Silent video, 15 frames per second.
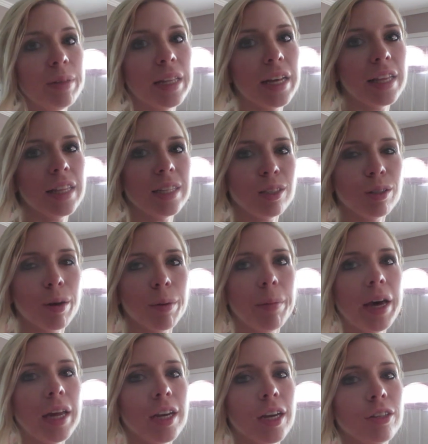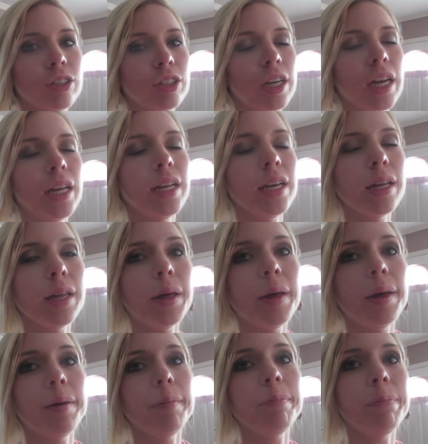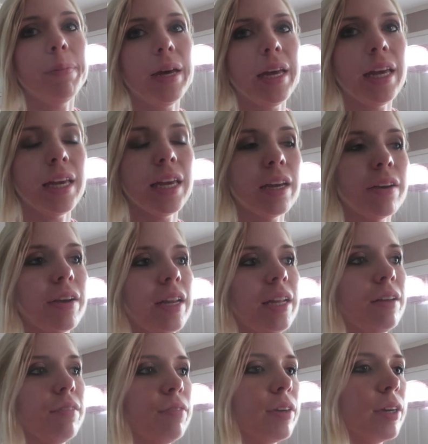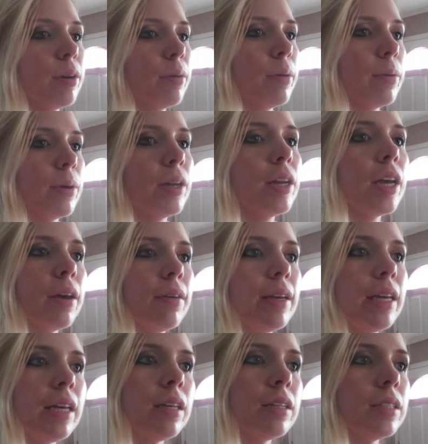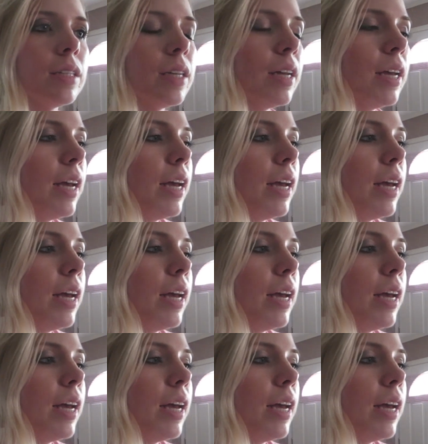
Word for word: been like this, so I'm about to go straighten it. But and get ready and figure out where we're gonna go eat.